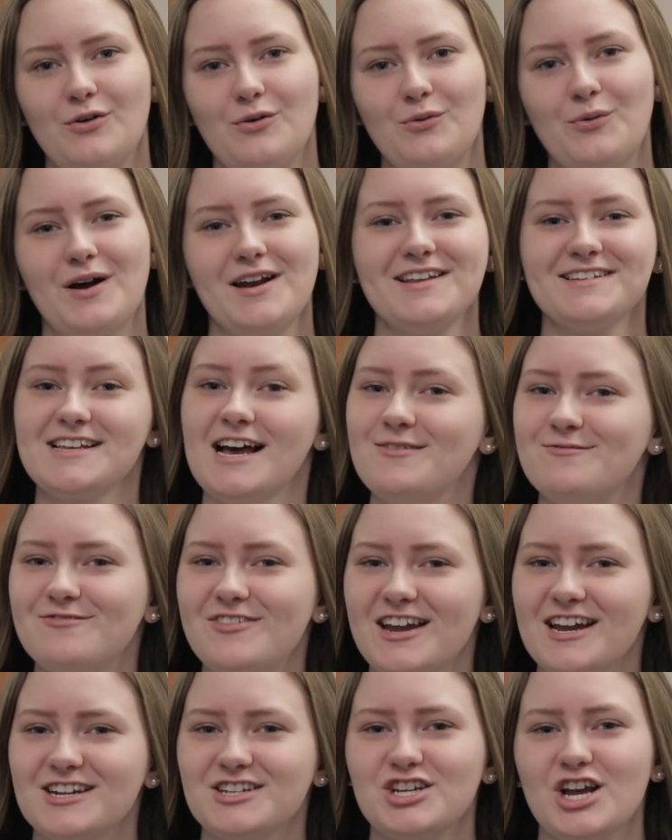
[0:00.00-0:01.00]
What is up,
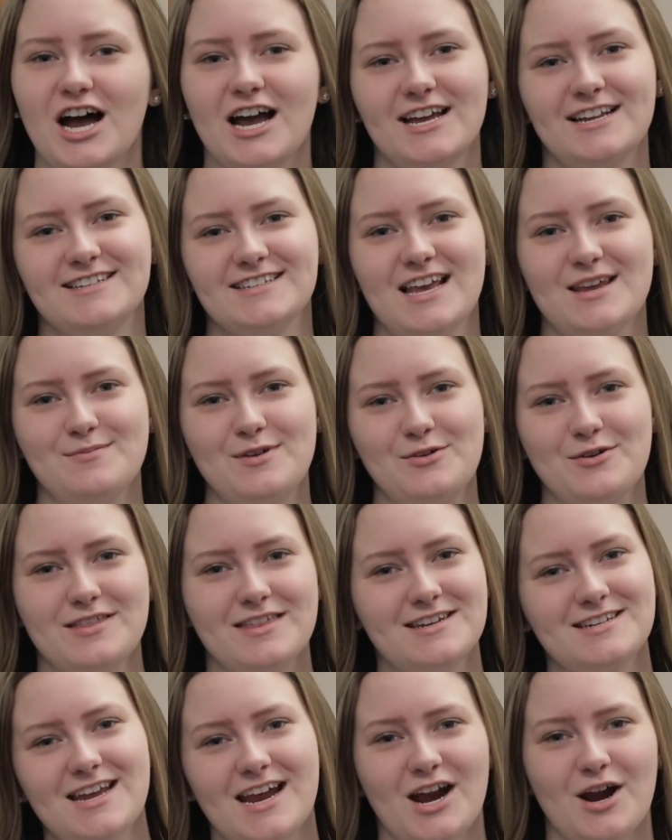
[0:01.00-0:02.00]
Fanshawe? It's Amy with
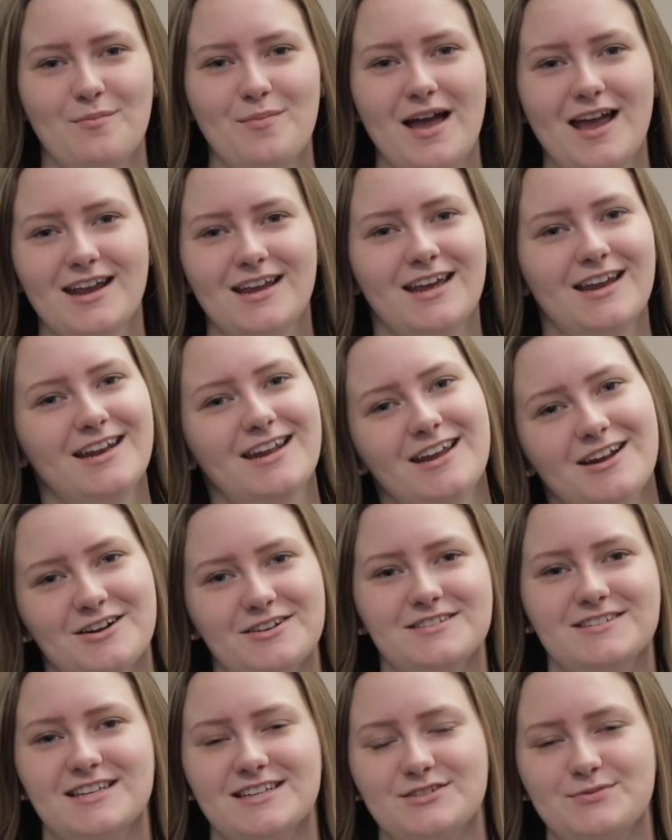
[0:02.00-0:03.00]
Interrobang, and
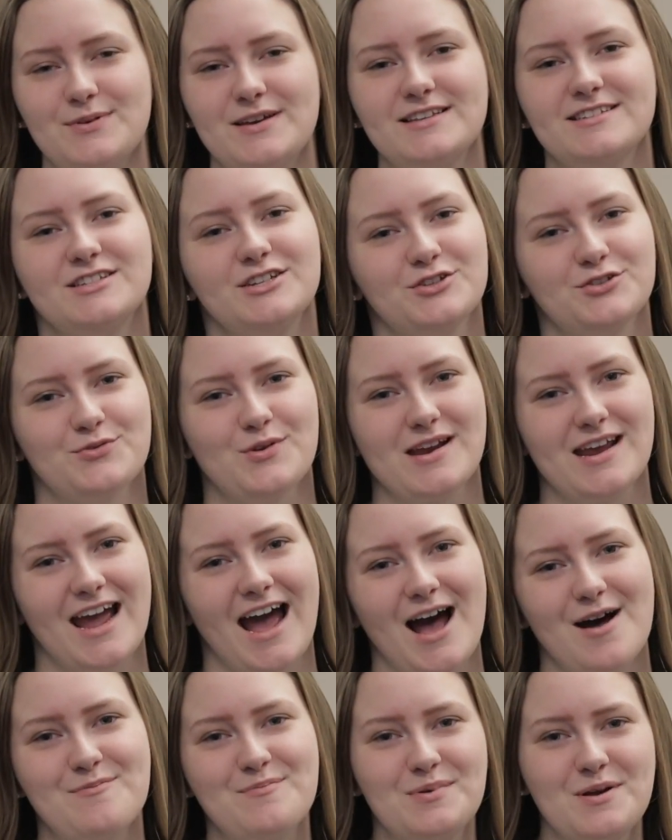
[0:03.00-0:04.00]
here's this week's news
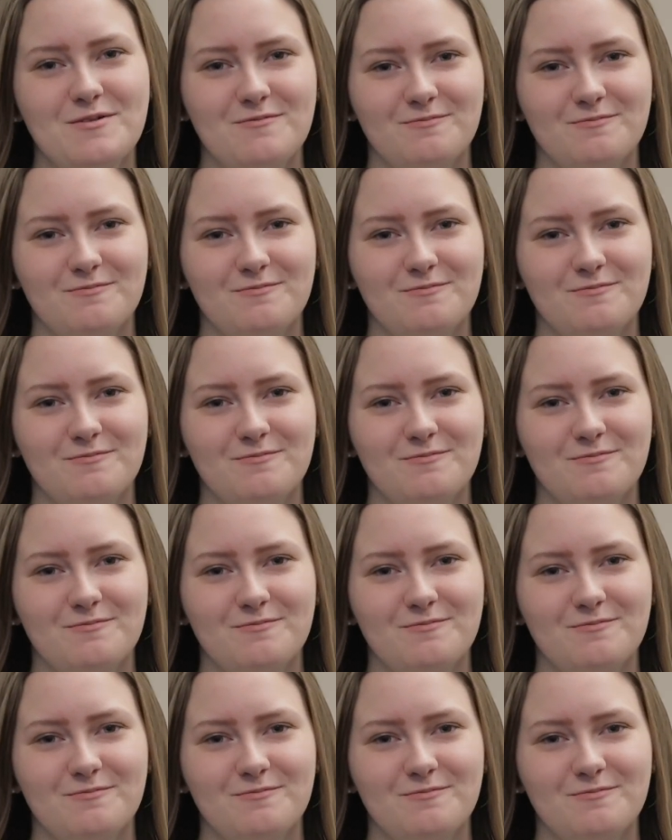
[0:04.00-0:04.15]
recap.